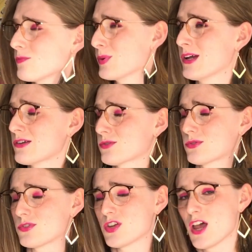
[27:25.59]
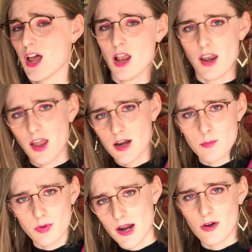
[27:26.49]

pounds light brown